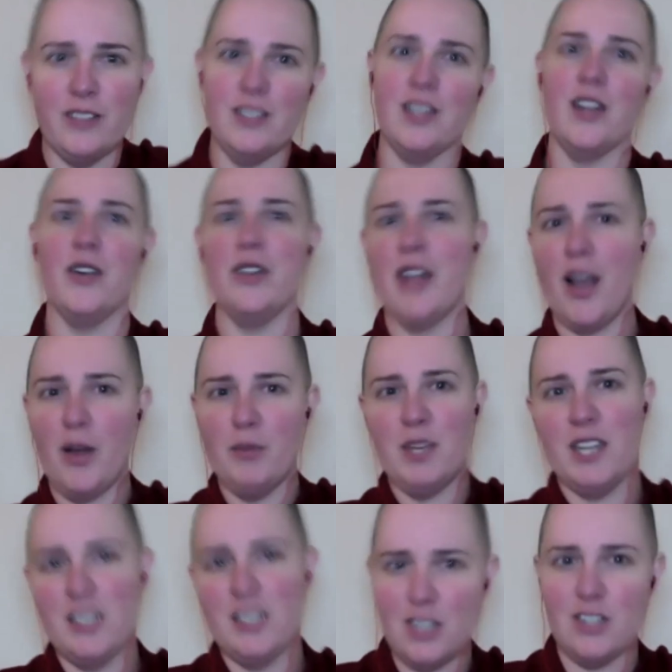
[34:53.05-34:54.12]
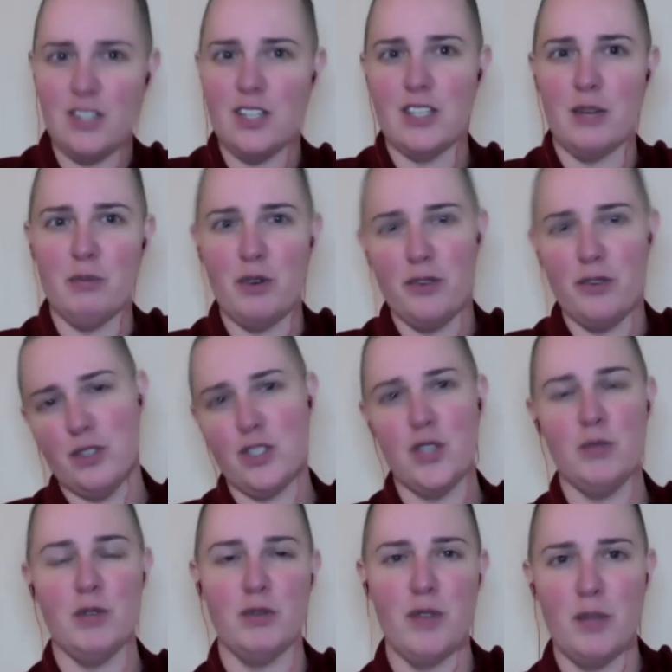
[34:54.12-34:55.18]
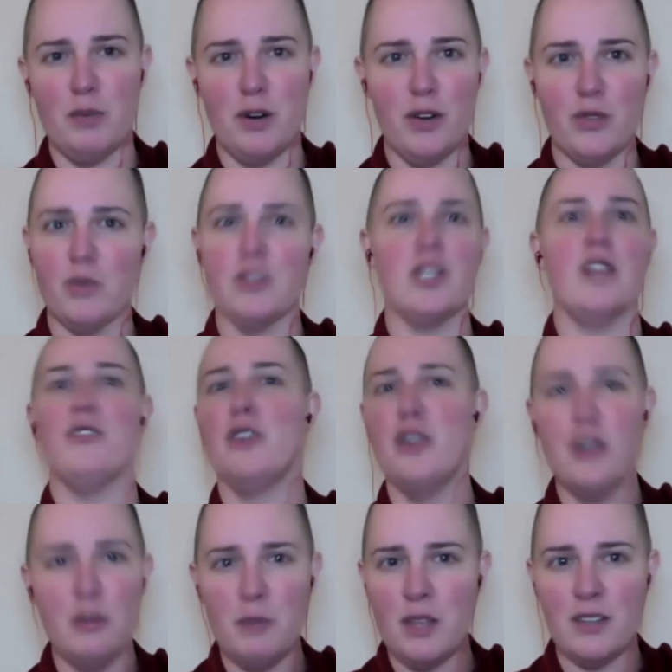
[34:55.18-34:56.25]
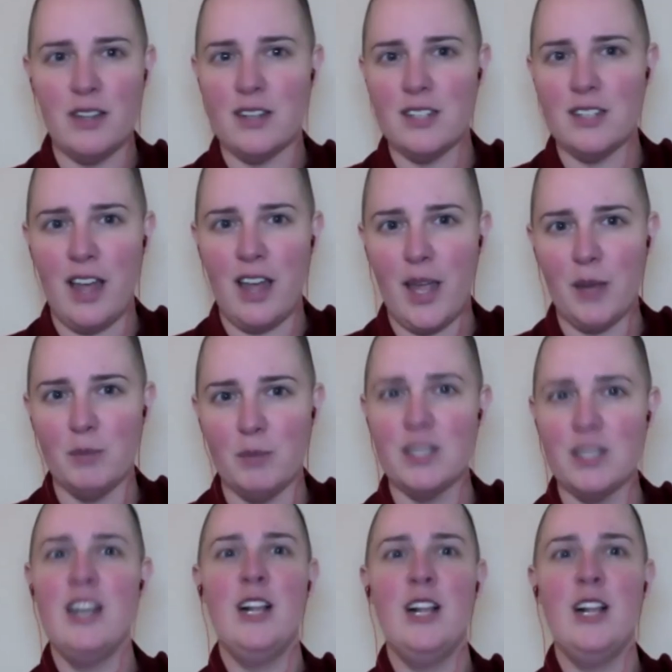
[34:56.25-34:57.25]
you know, and now I'm getting teachings on perfect human rebirth, which I've heard a million times,